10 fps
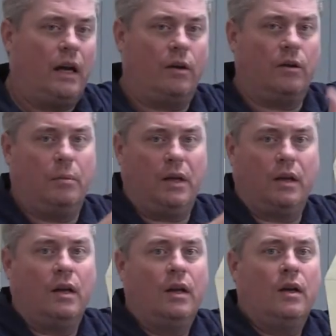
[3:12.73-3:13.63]
how to
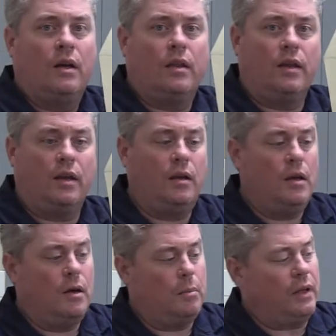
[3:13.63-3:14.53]
make the
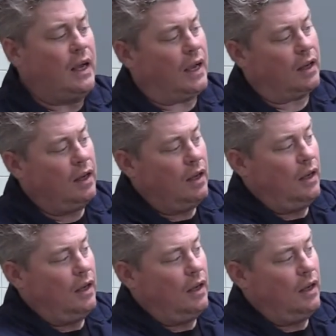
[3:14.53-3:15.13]
plaque,